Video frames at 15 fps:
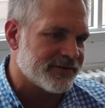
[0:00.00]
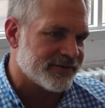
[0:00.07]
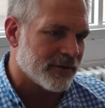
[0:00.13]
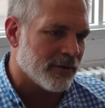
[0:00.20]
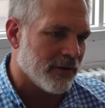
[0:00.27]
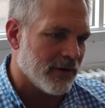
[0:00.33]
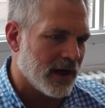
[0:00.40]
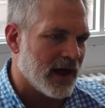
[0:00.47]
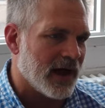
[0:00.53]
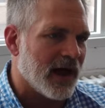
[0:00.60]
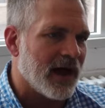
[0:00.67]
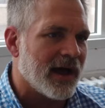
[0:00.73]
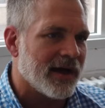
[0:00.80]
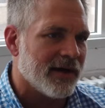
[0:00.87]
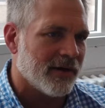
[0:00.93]
so
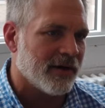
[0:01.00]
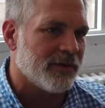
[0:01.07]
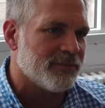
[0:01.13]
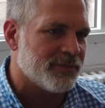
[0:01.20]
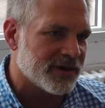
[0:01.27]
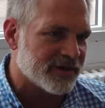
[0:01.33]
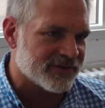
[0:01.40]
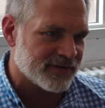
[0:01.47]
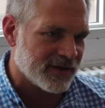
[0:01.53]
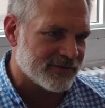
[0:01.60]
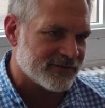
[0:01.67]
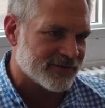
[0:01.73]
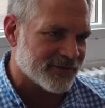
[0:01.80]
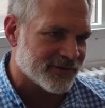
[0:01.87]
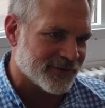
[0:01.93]
high on big
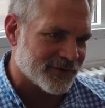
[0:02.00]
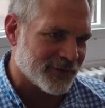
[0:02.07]
sensors.